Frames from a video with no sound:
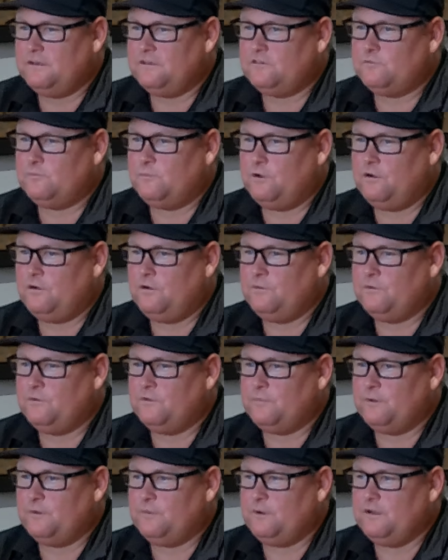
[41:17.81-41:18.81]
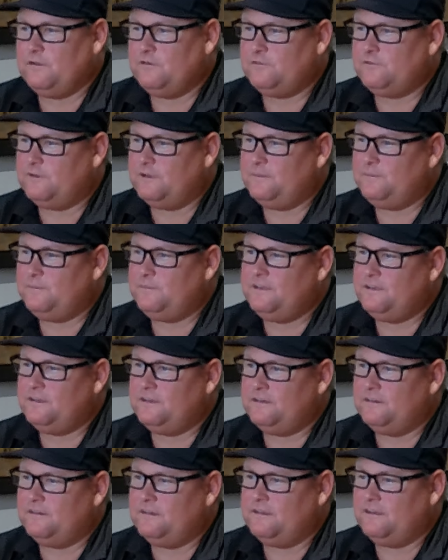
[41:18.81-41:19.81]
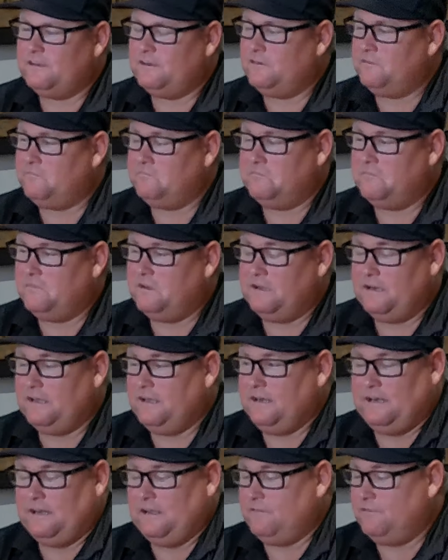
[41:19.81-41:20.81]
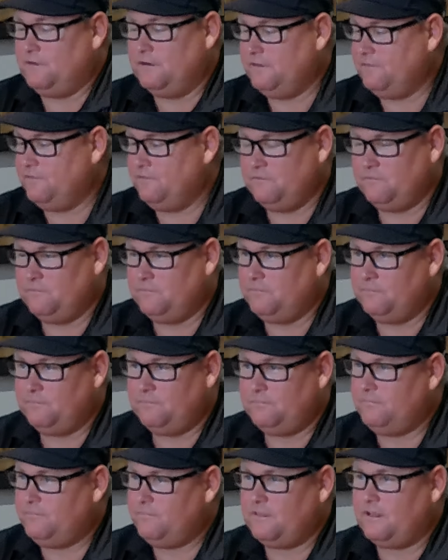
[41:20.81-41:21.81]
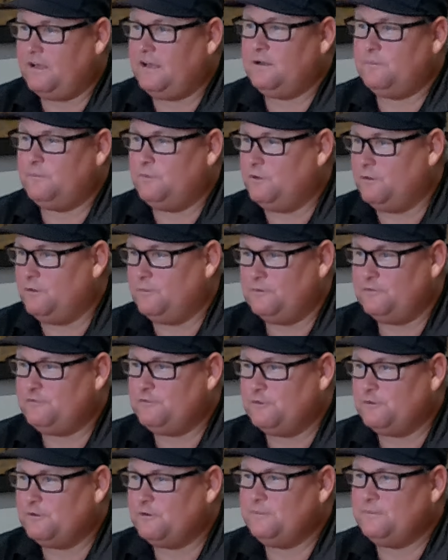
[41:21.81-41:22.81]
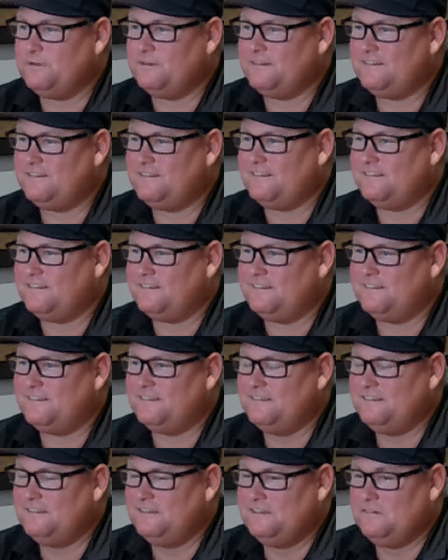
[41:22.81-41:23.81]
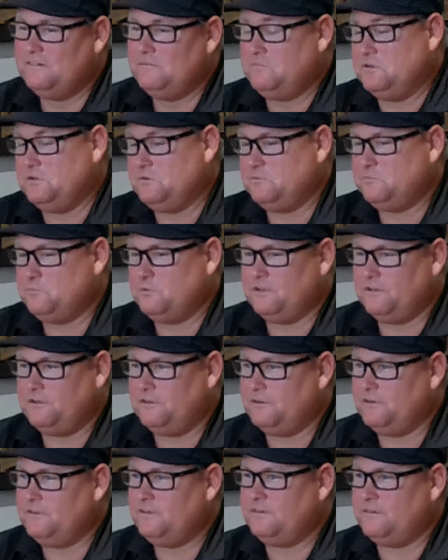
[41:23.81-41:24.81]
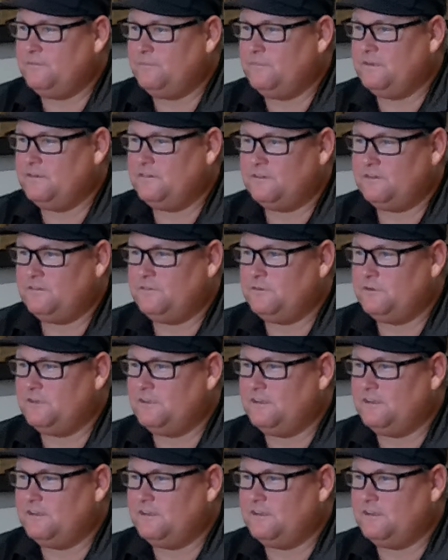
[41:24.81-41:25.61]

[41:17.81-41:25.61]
small with my wife's family, and I'd never even thought about it before, but it was pretty good, and my son really